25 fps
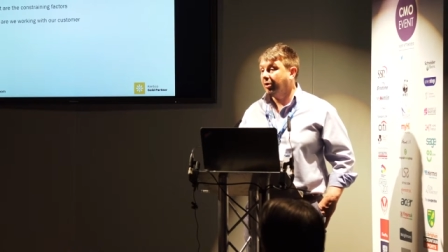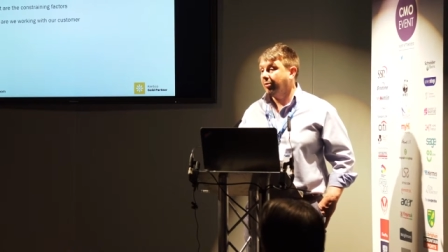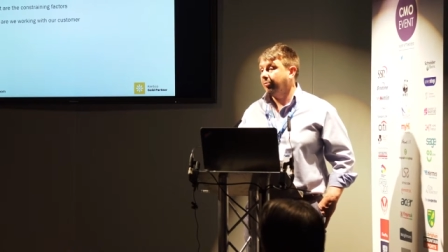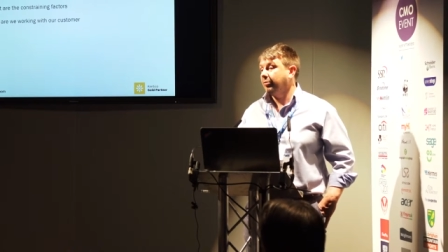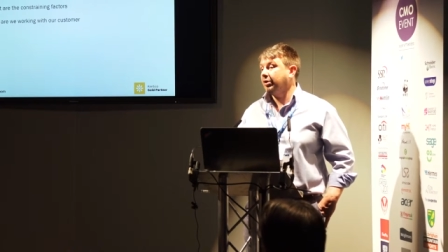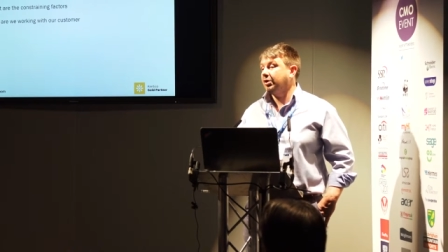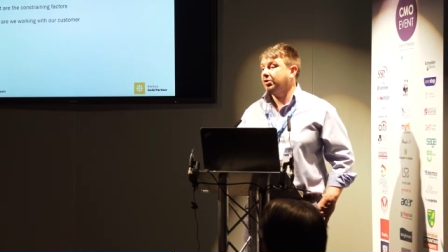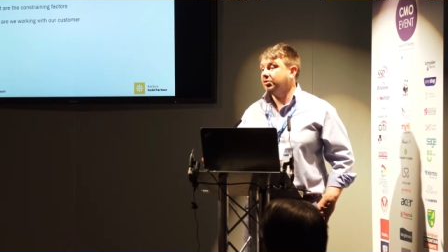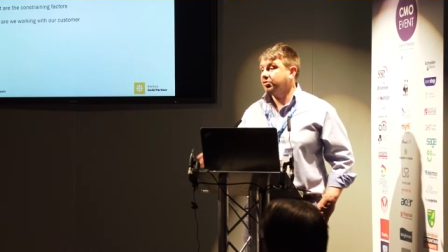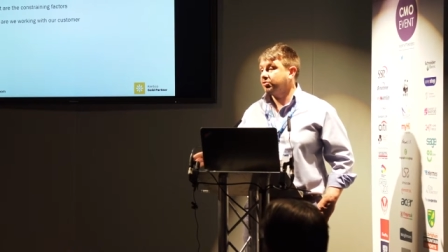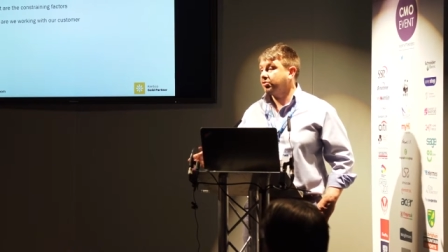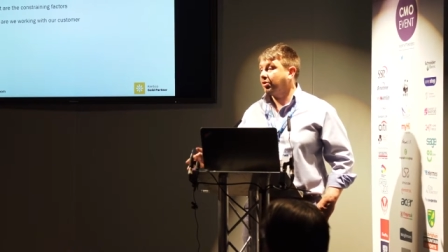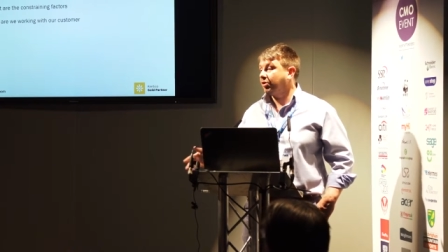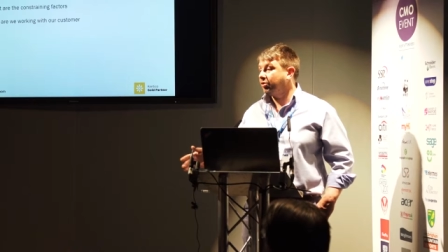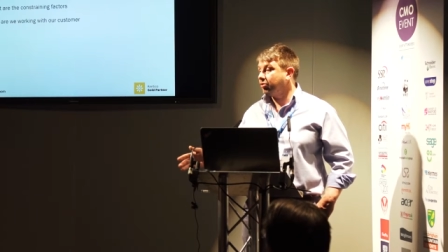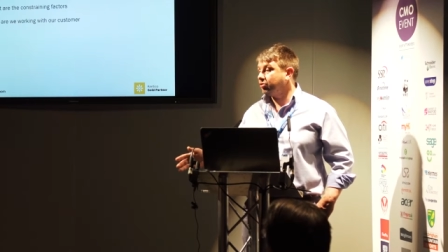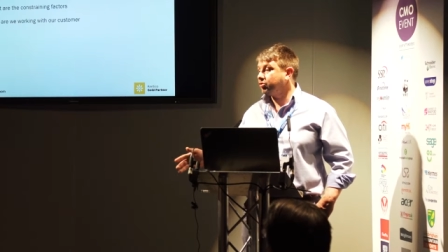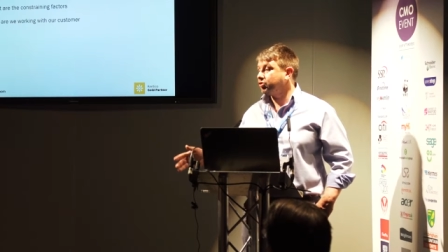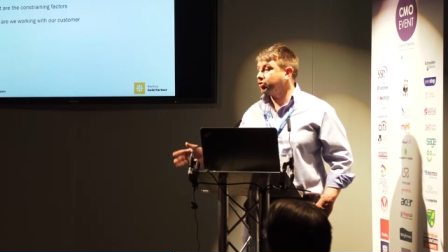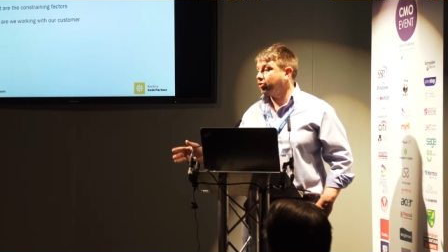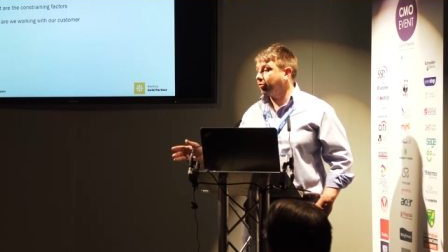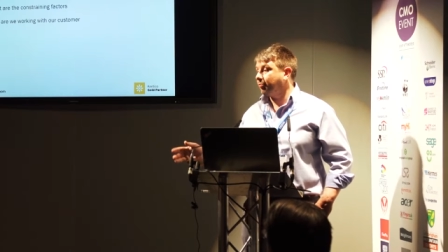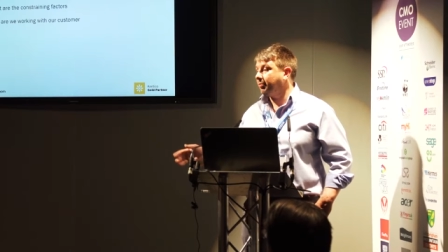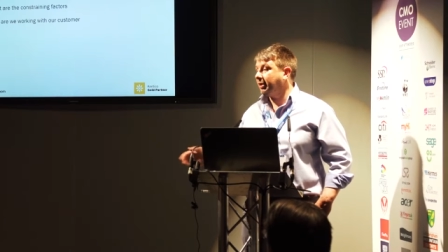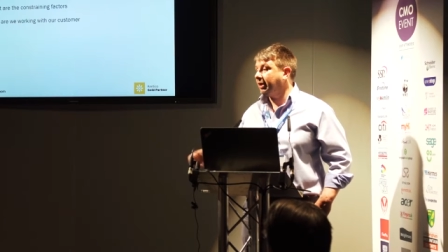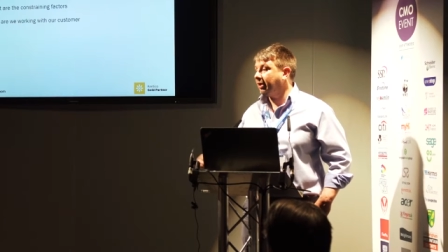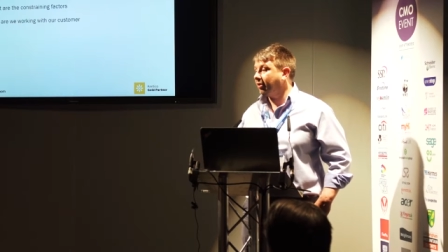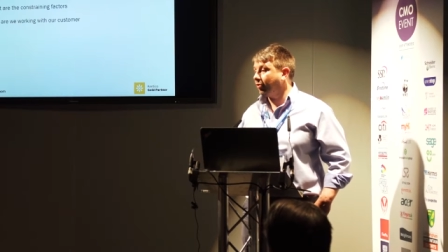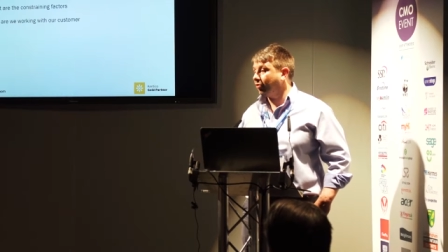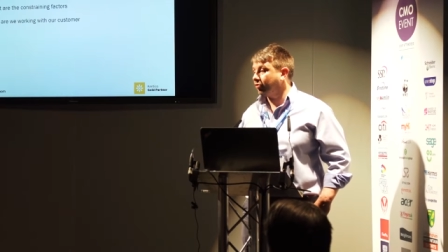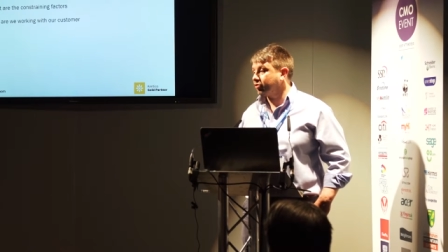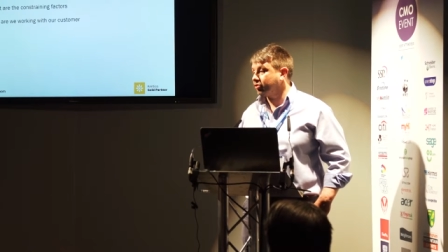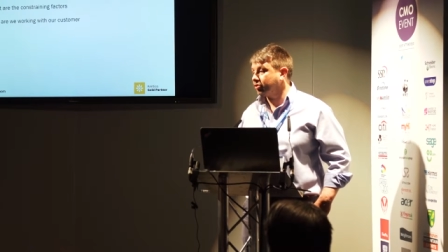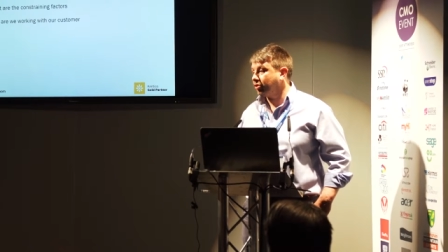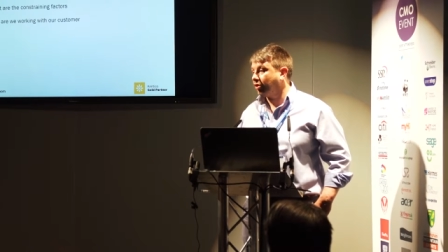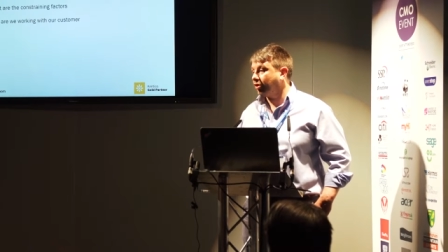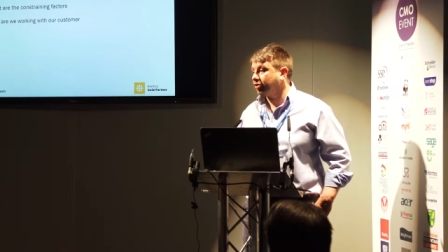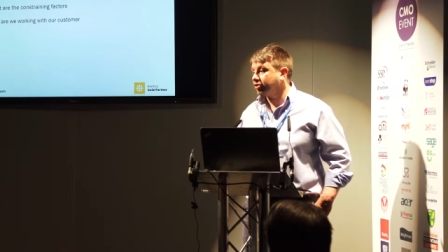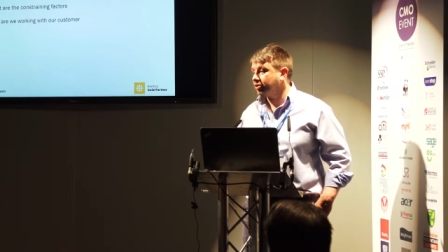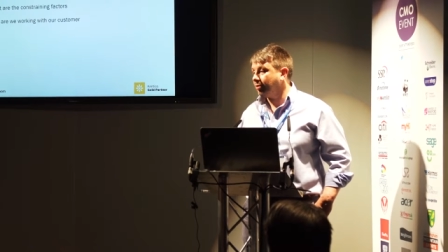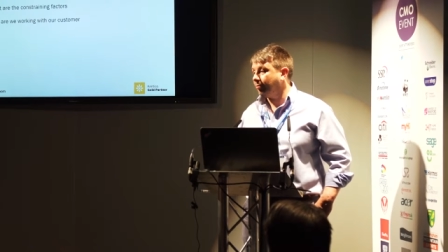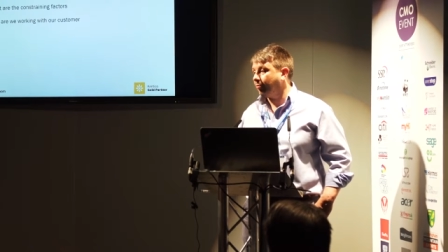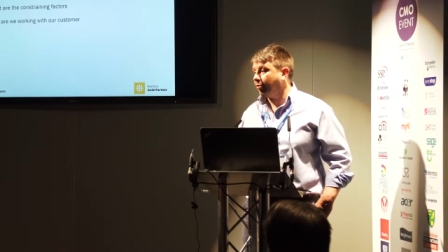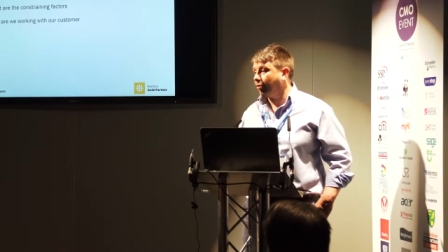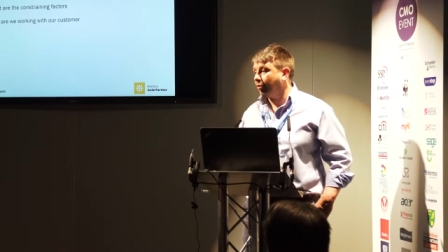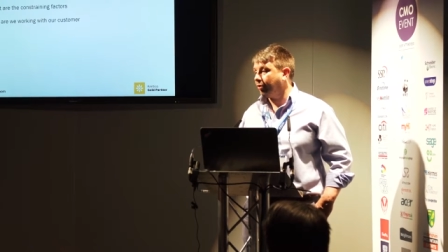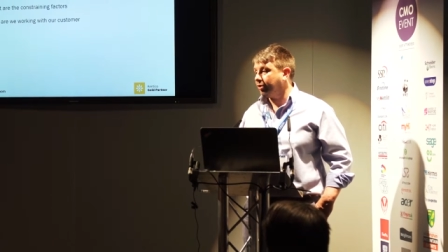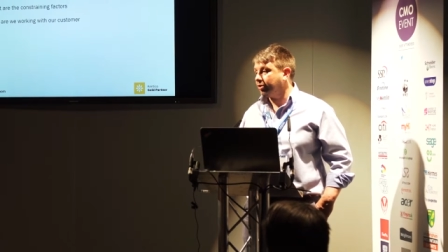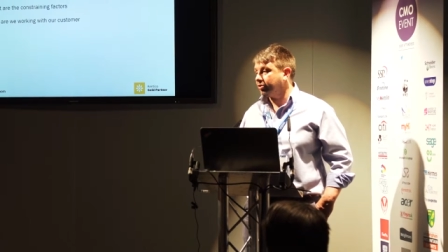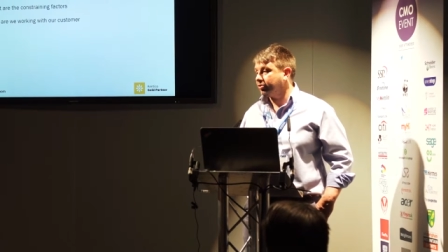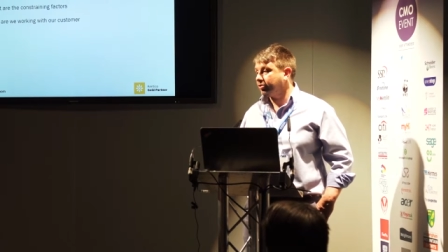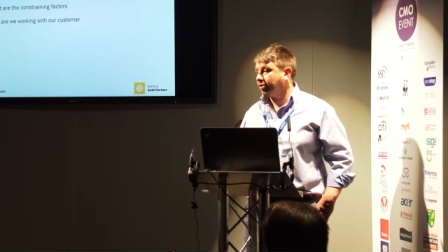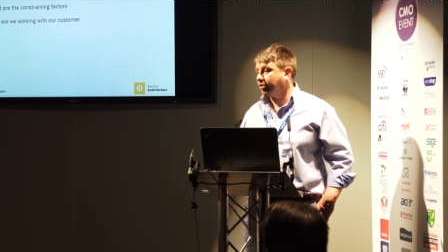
because those should be your starting points.